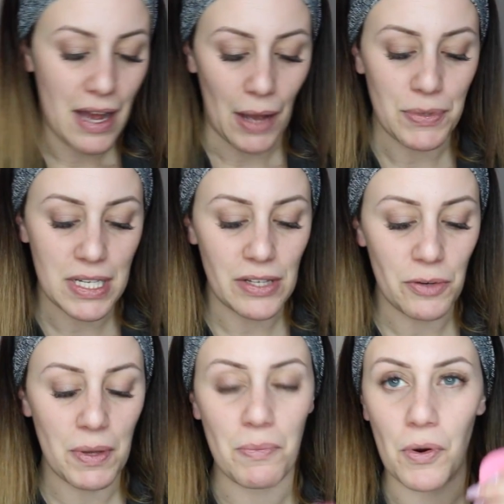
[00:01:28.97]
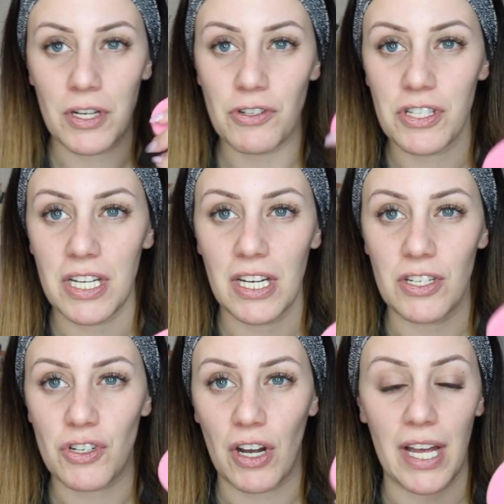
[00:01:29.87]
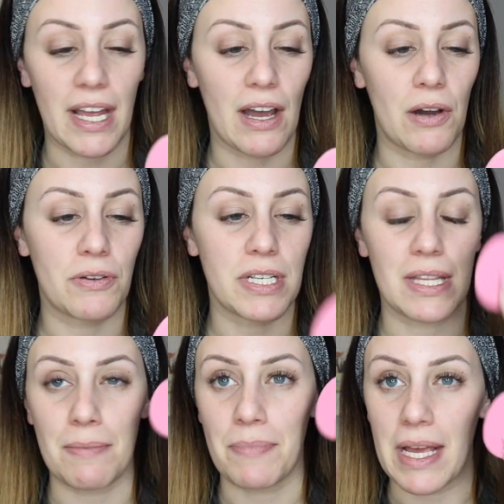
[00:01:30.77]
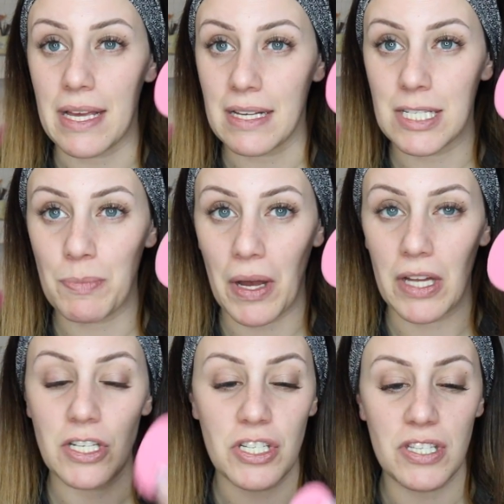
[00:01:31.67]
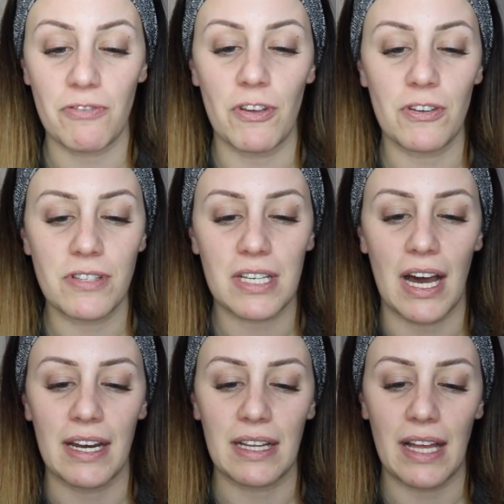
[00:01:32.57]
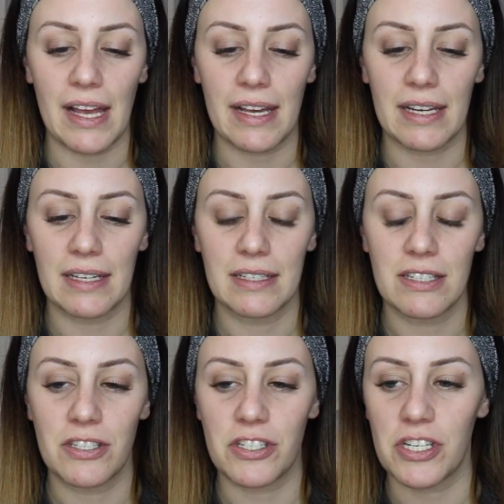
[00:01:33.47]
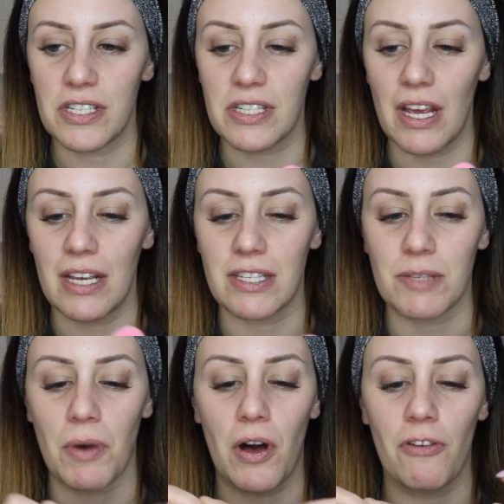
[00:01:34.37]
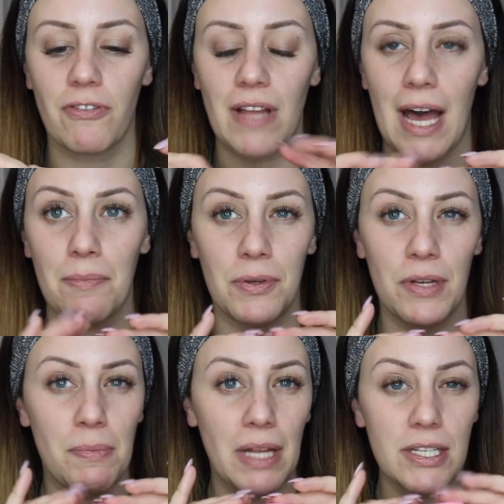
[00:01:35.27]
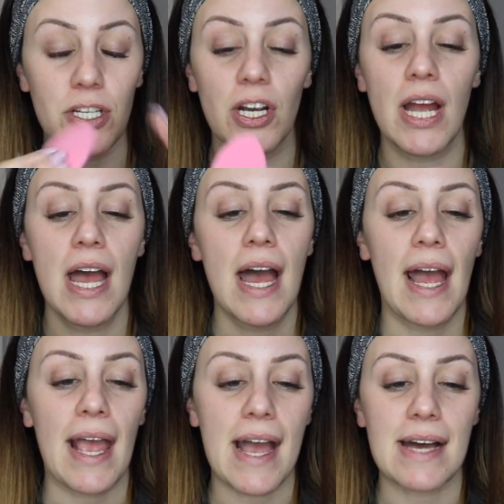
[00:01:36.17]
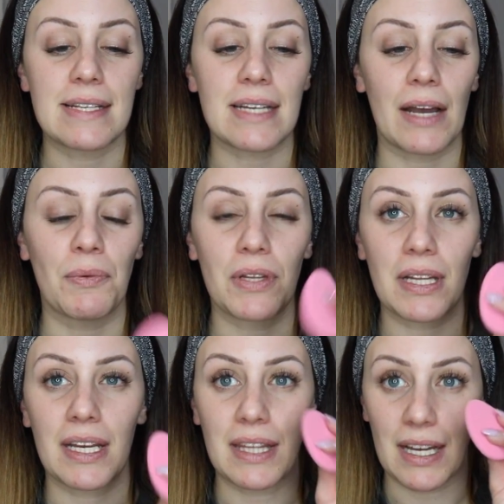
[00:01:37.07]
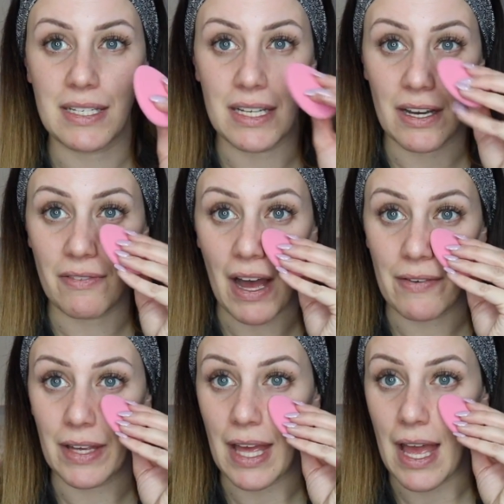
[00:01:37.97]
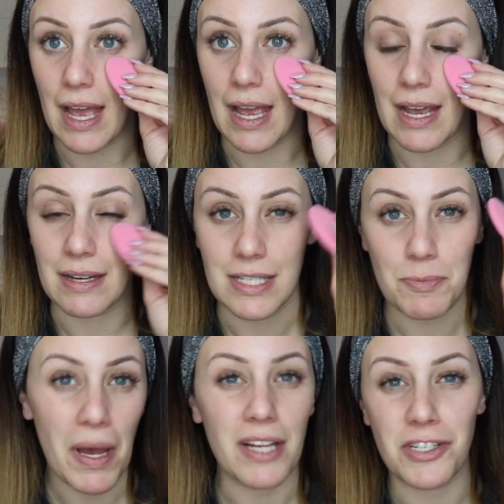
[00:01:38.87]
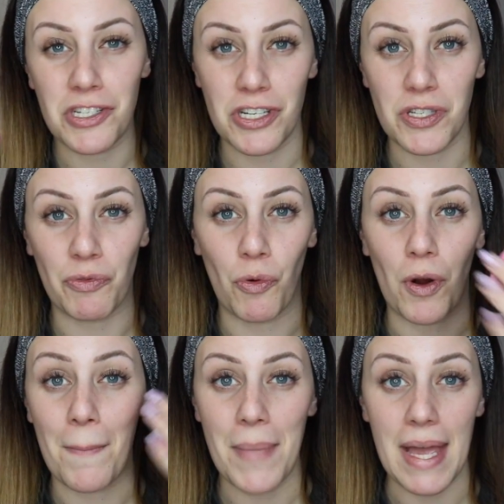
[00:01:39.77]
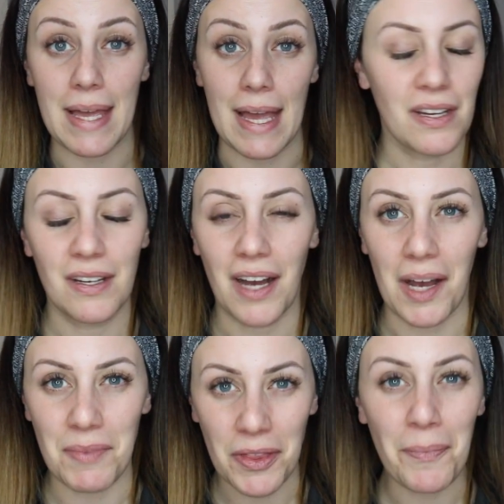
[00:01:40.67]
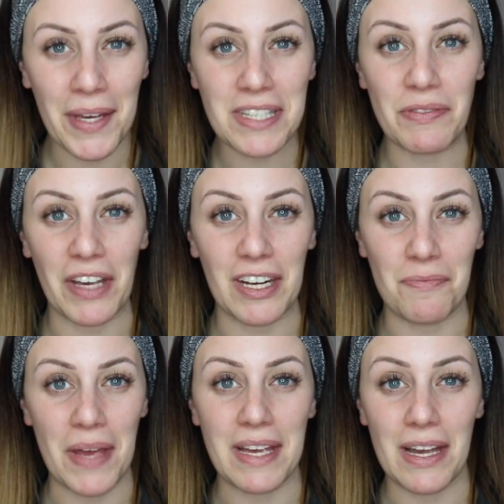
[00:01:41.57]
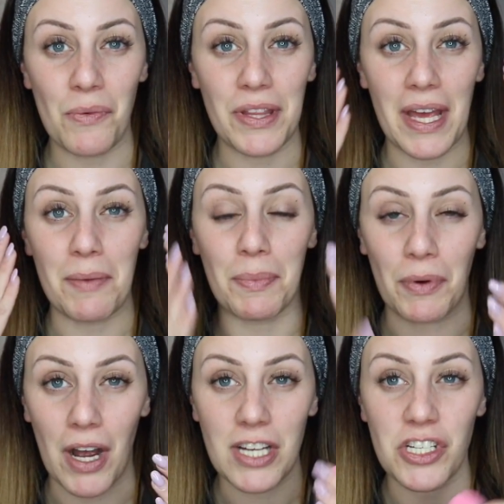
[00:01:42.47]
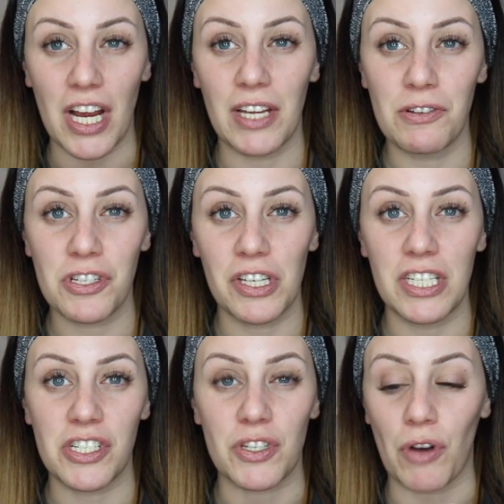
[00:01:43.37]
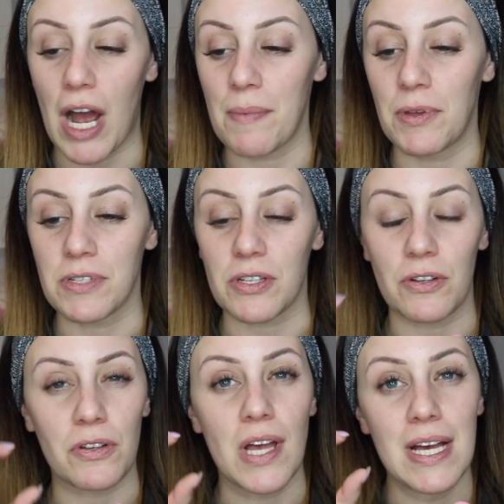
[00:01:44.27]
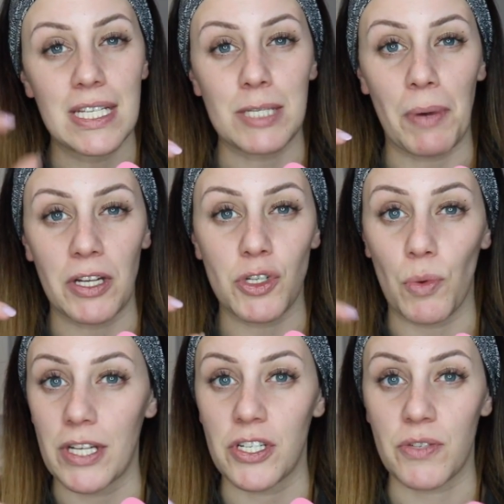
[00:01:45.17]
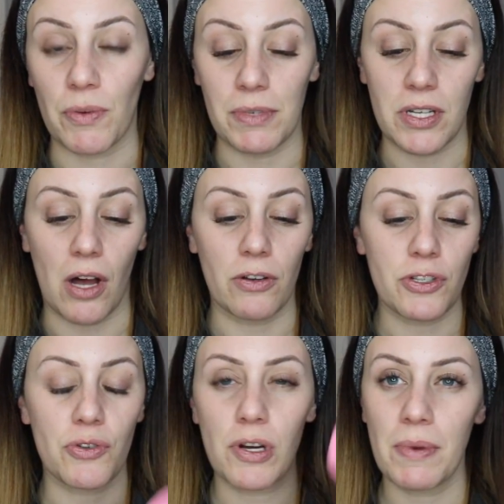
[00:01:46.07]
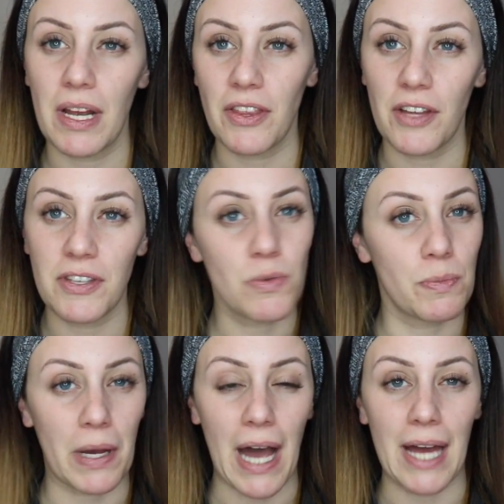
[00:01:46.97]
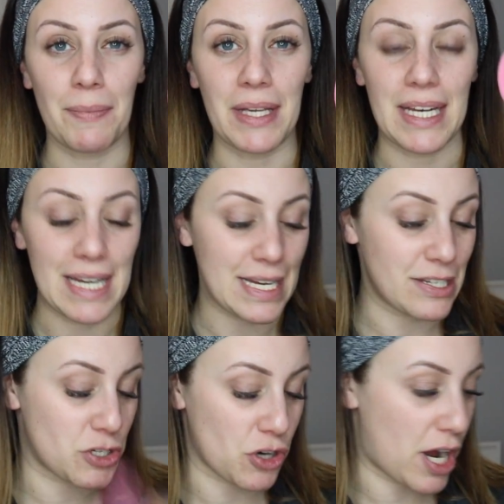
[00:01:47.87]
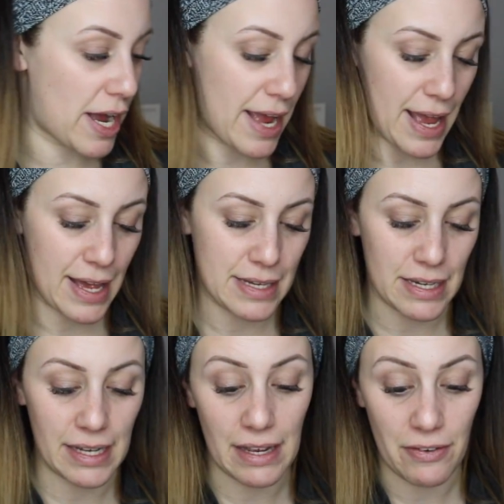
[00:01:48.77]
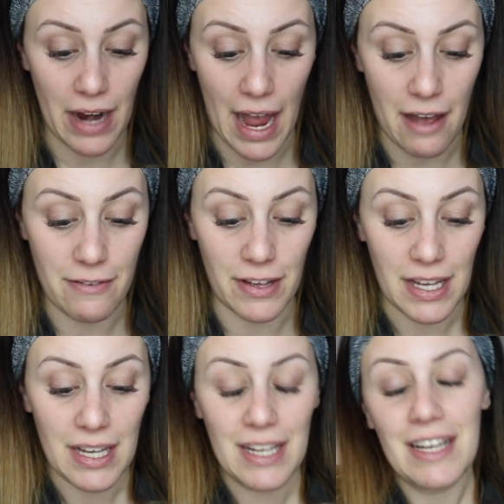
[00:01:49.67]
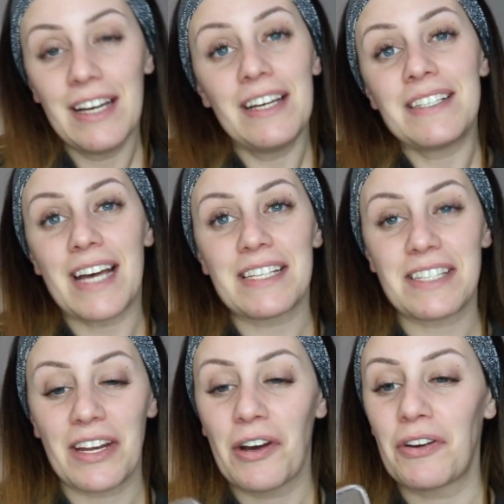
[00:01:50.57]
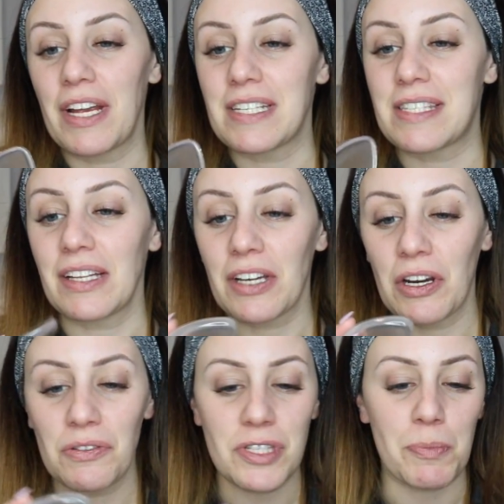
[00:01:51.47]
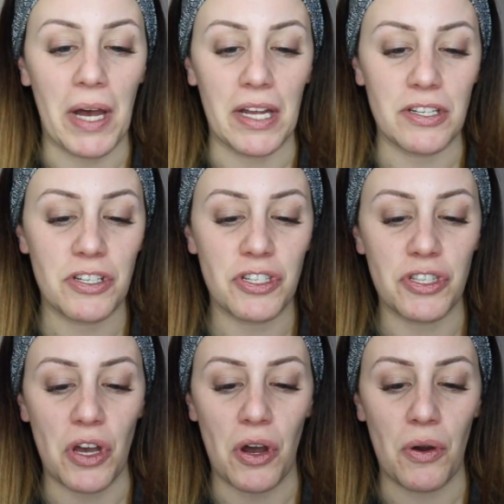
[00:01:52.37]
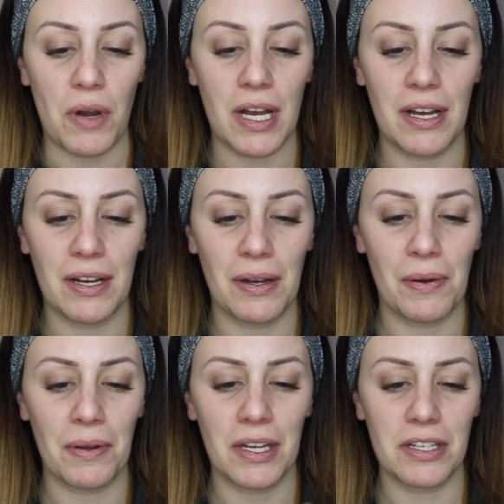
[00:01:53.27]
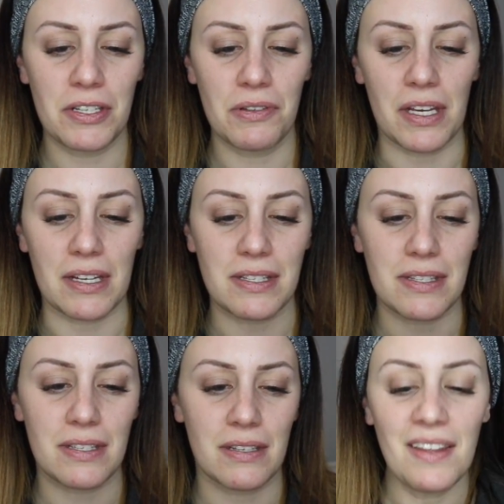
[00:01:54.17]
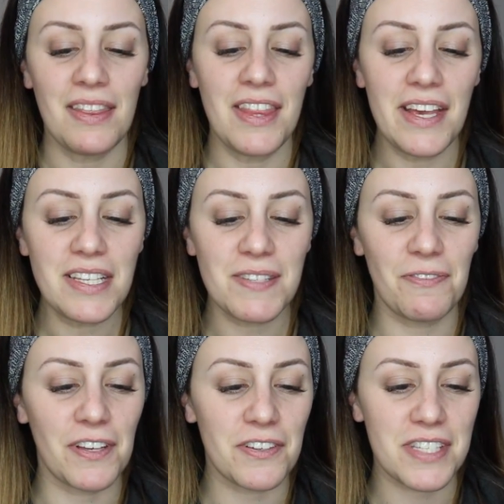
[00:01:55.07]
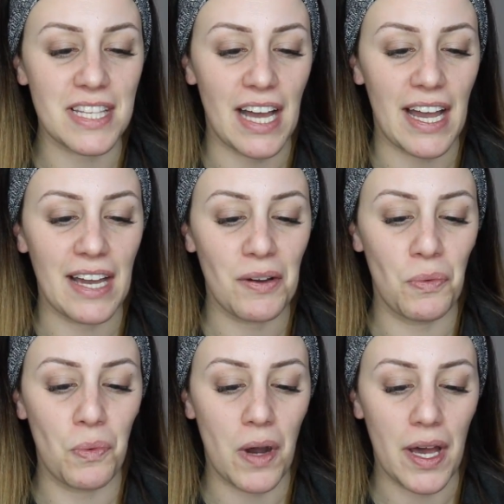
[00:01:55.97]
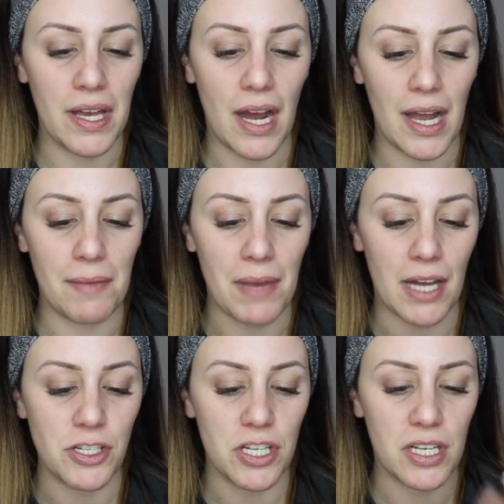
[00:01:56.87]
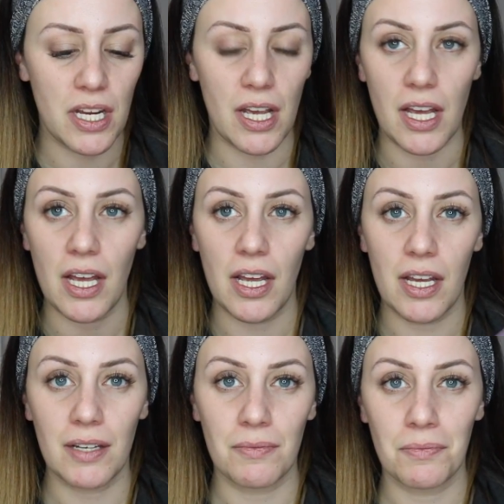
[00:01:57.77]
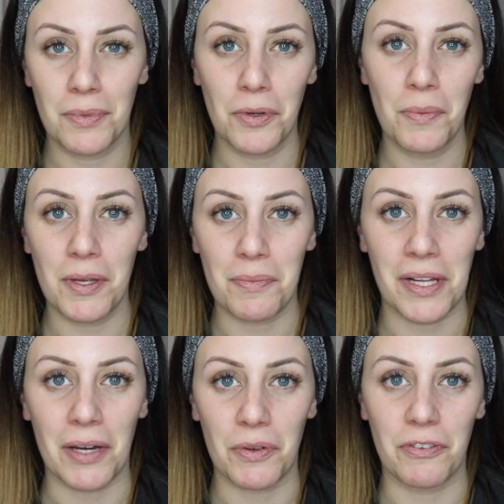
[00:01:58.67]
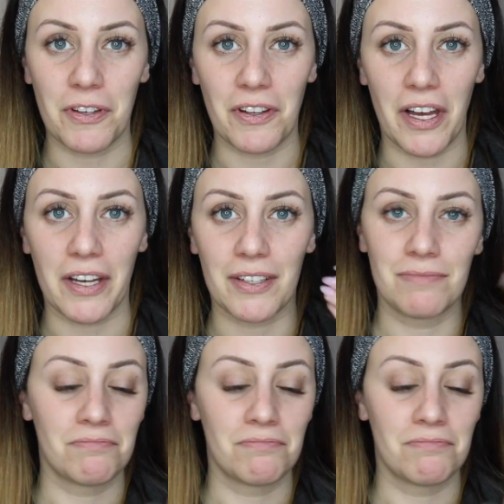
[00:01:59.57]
I was a little bit more interested in trying out the baking sponge. This feels kind of like just a small flat beauty blender, and I really like the idea of having a sponge just for baking. I'm not the biggest fan of baking with a brush. I usually just grab those little sponge wedges from the dollar store, but I thought this would kind of be neat to try, and I never have tested out a silicone sponge, so we're gonna do this. This feels like what I imagine a boob implant would feel like.